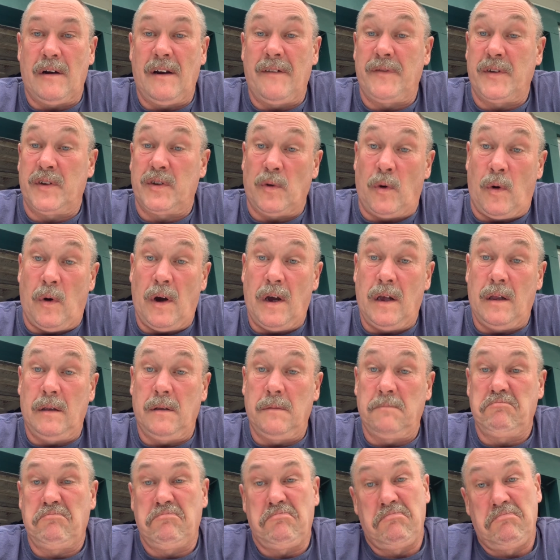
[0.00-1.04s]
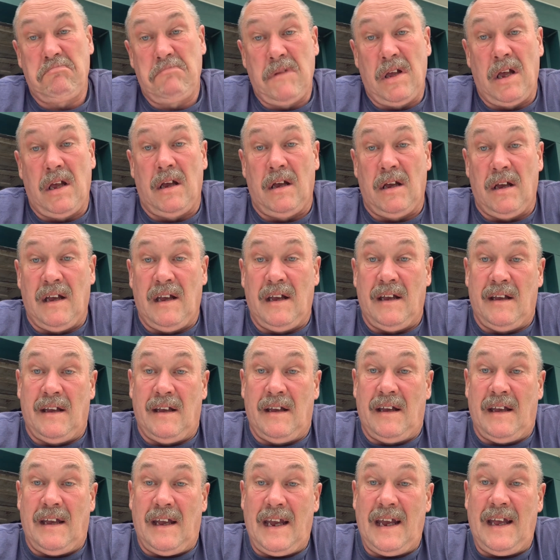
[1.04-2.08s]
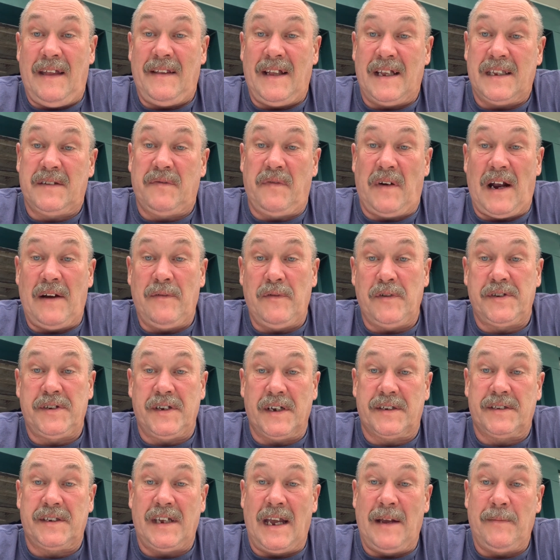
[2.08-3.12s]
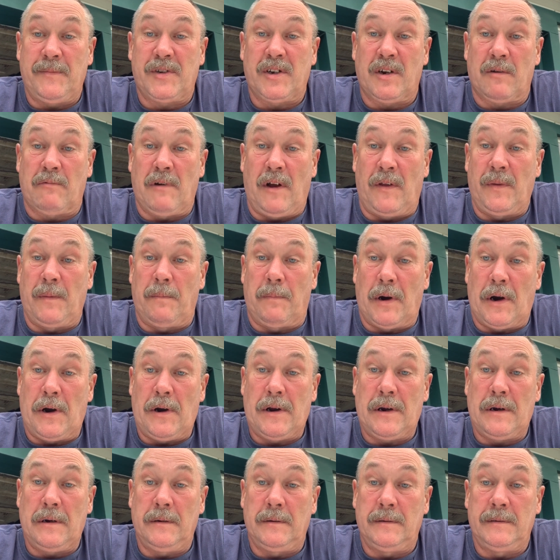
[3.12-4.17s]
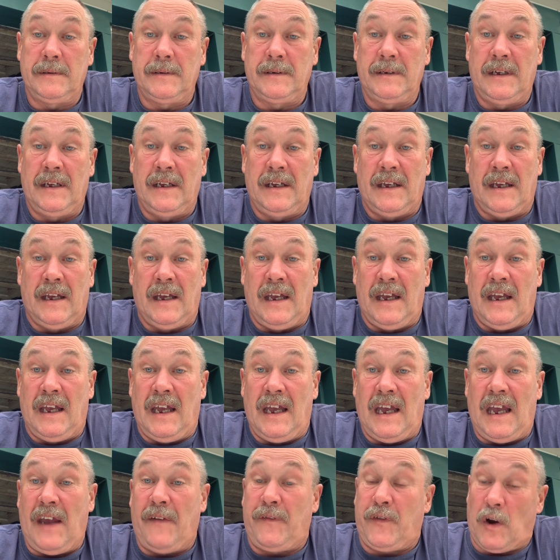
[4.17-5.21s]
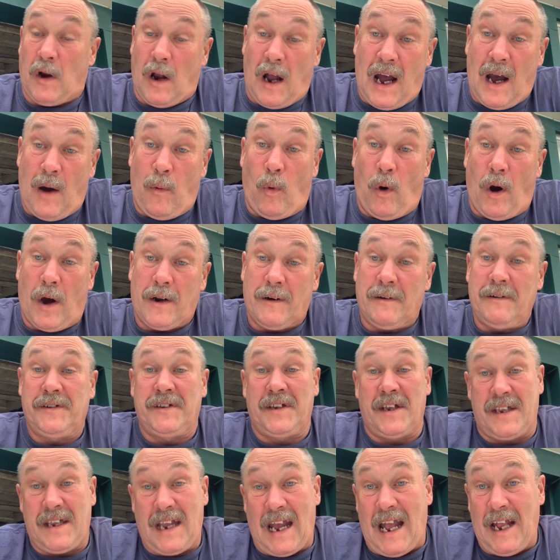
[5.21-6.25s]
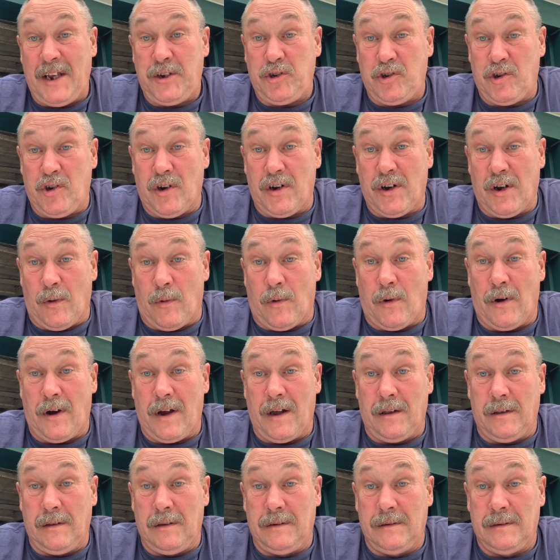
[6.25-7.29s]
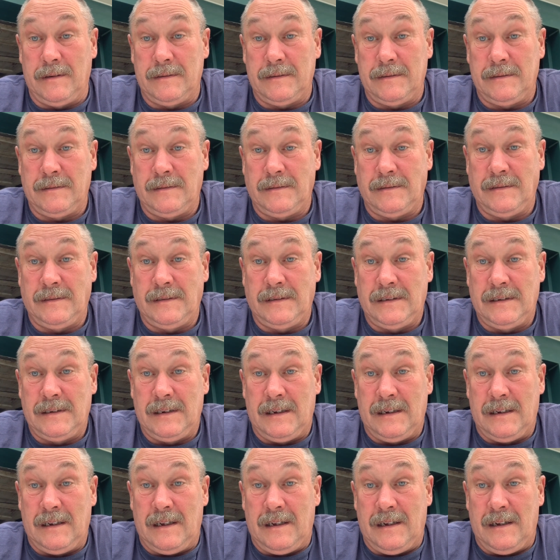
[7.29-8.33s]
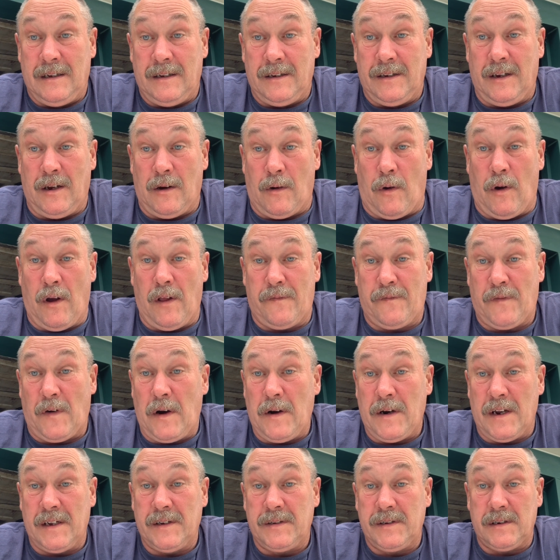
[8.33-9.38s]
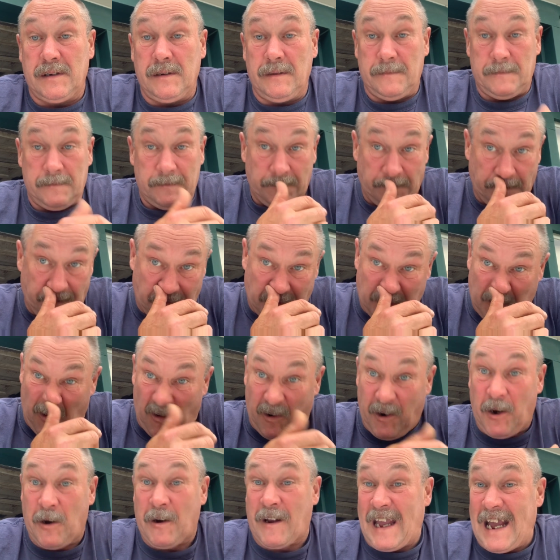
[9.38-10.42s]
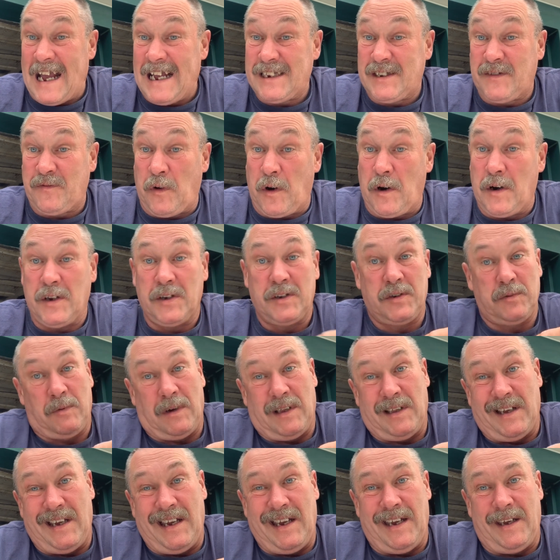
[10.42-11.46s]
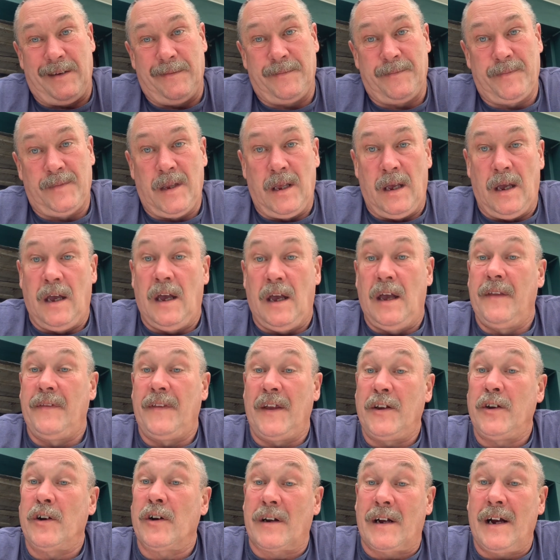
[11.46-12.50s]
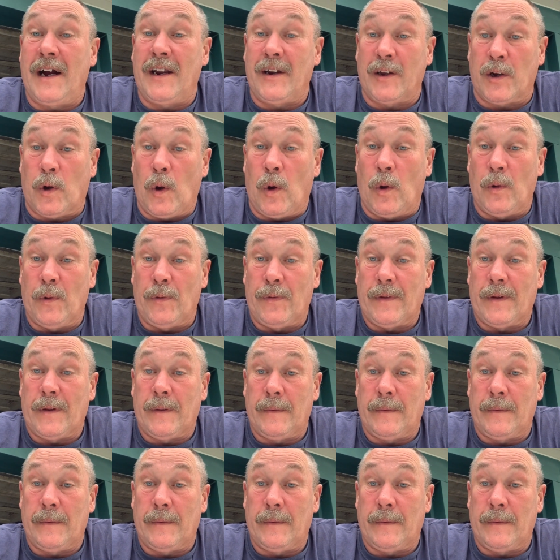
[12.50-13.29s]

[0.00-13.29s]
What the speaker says: If it's oil, that's 5 or 6 amps to run the burner. If your hot water is attached to your oil furnace, or your gas furnace, well, hey, then you're kind of golden.